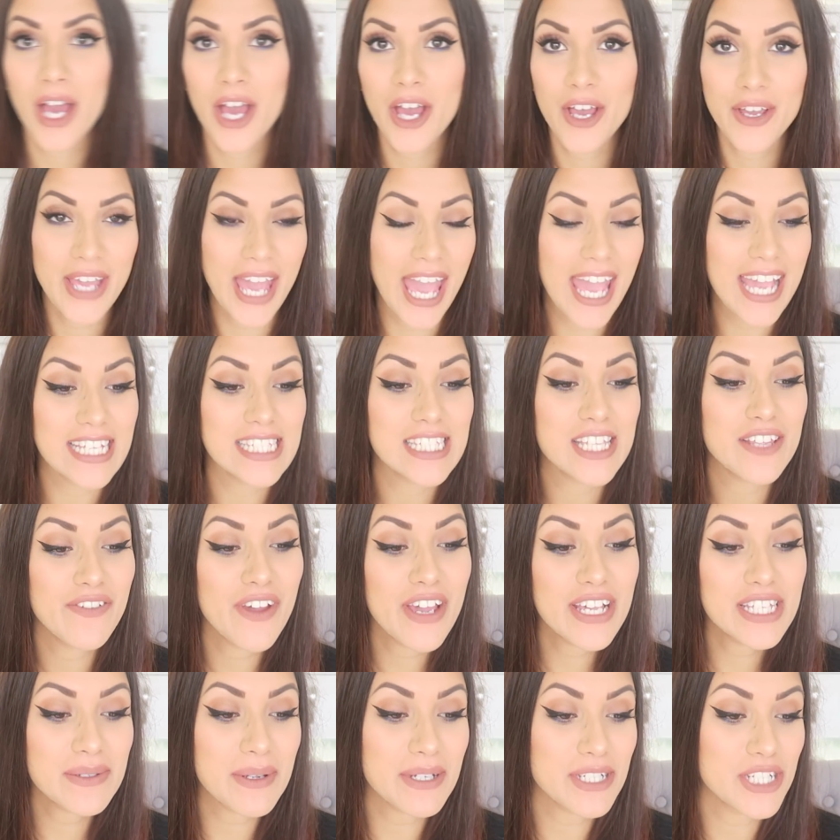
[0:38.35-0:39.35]
Okay, so the
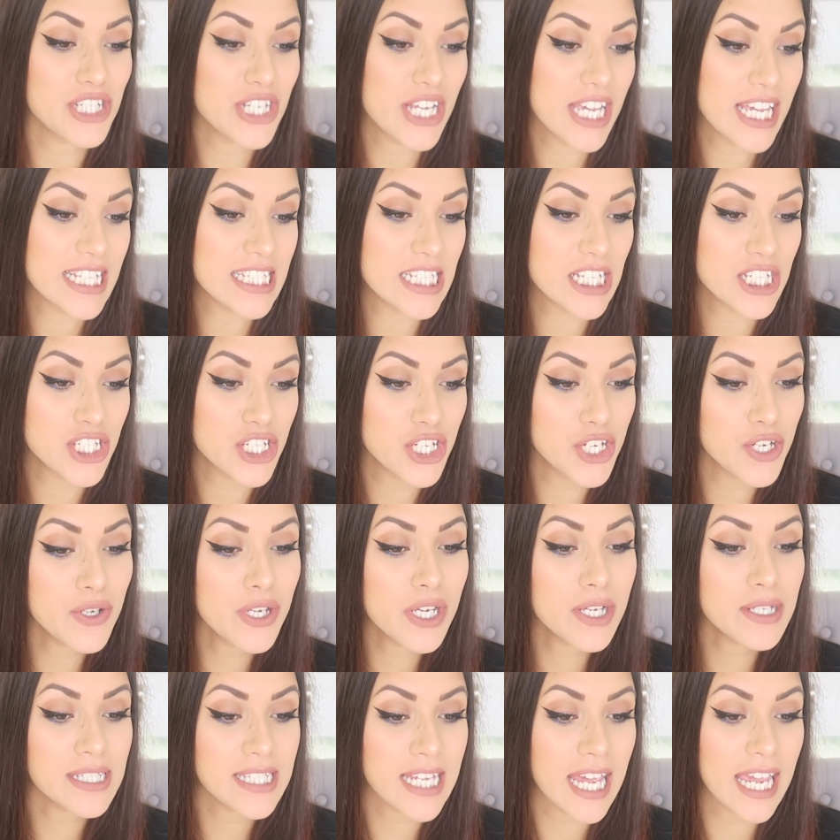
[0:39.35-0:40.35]
first question is, do
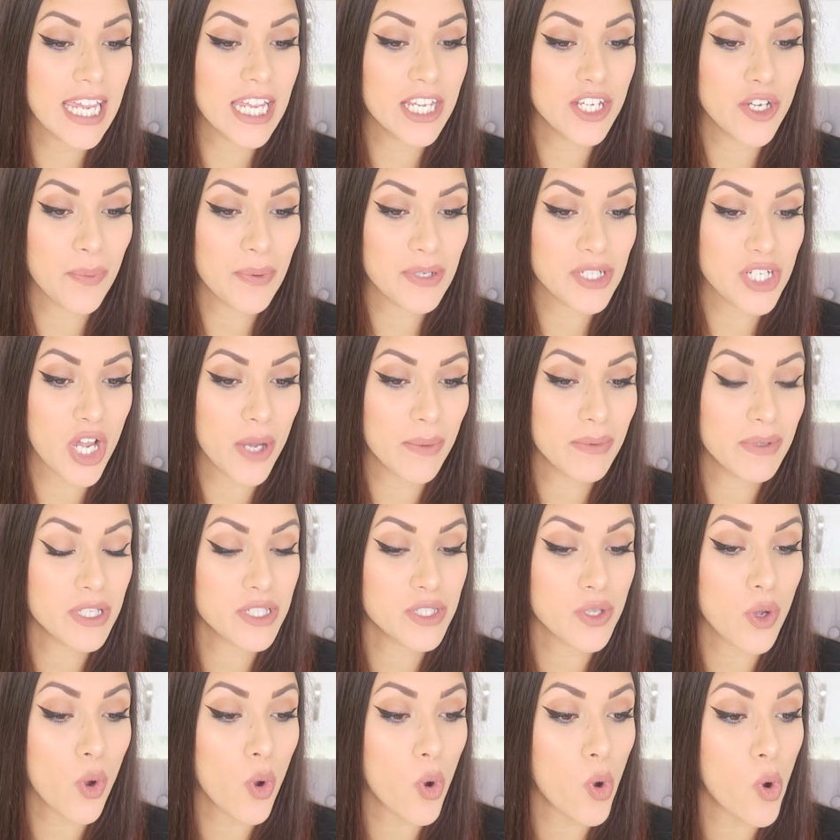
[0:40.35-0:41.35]
you stay in your
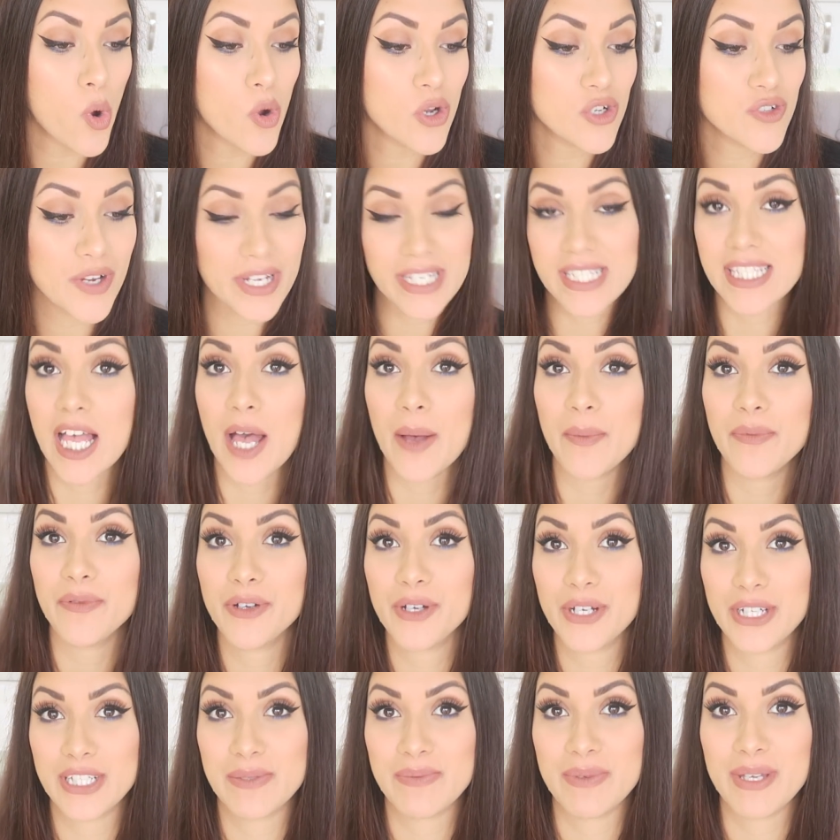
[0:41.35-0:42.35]
pajamas or dress up
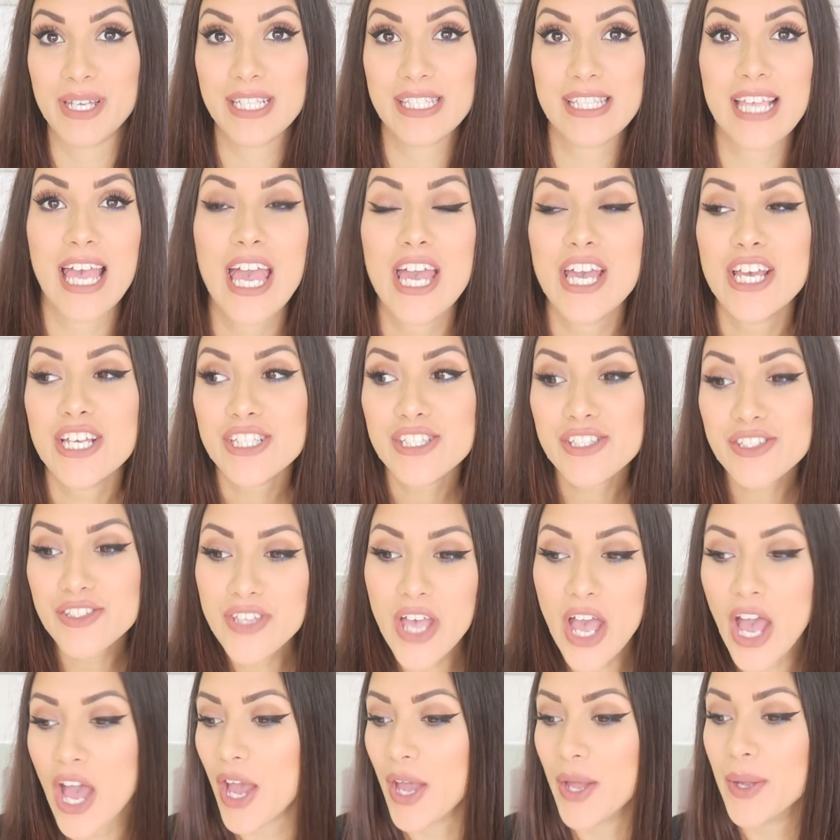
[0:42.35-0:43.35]
for Christmas?
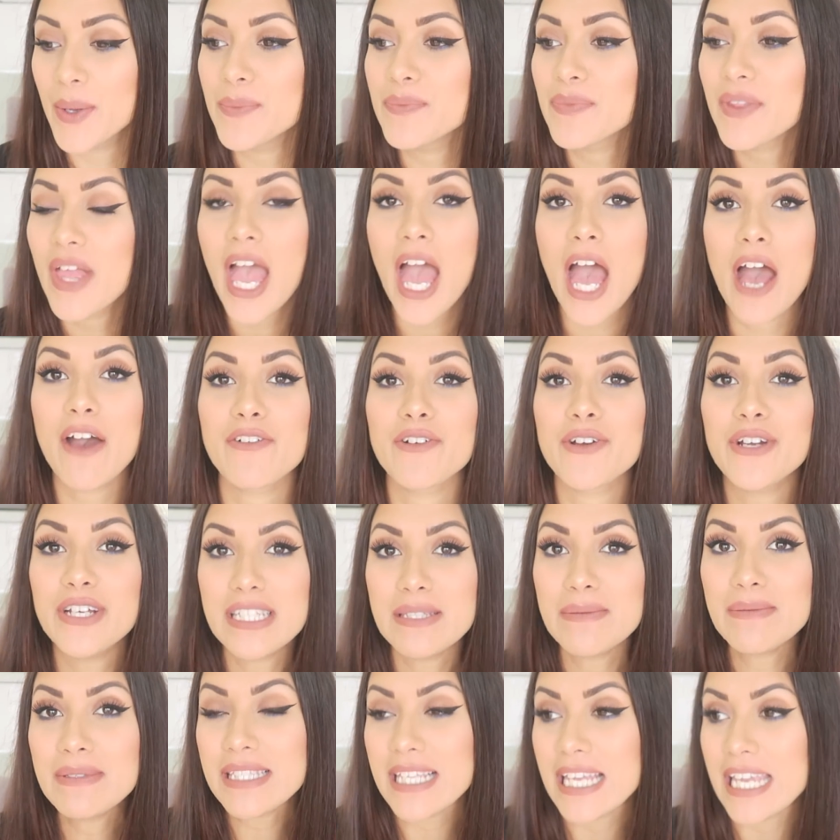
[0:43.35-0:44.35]
So
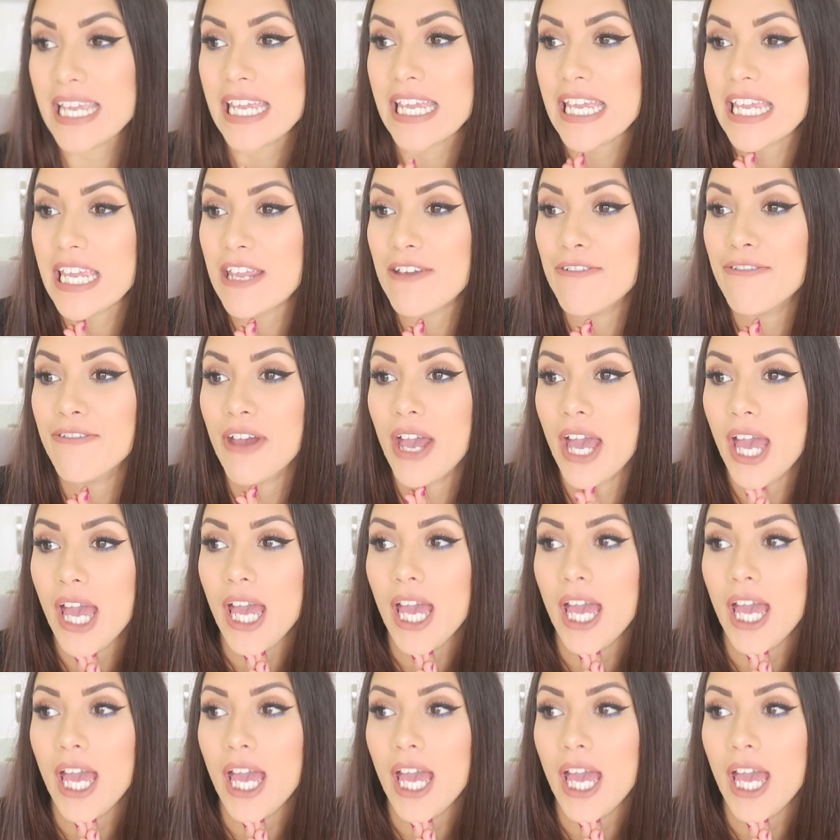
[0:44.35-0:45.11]
Christmas Eve,